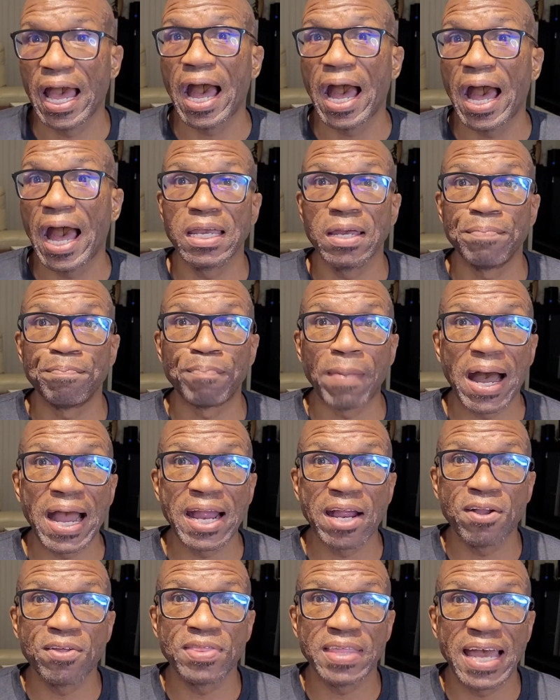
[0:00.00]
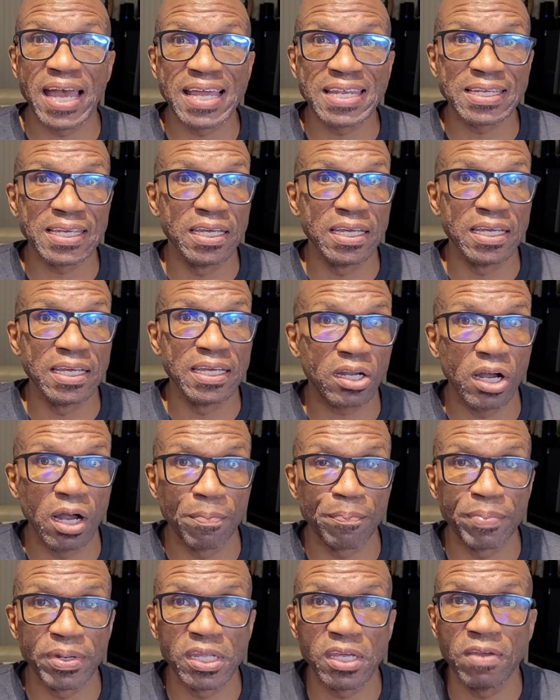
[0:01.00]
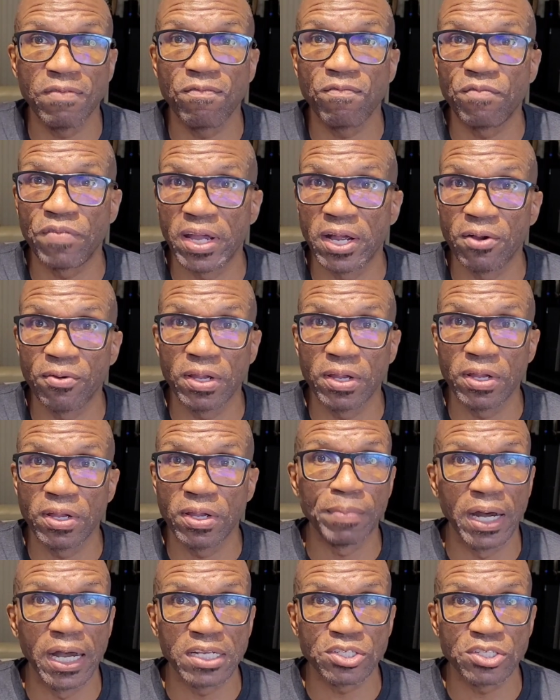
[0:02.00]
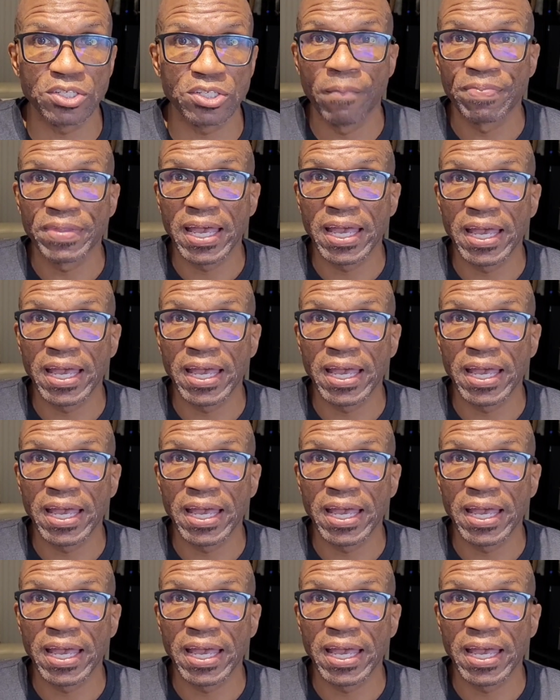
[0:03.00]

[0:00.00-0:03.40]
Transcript: I admire that in a company very much.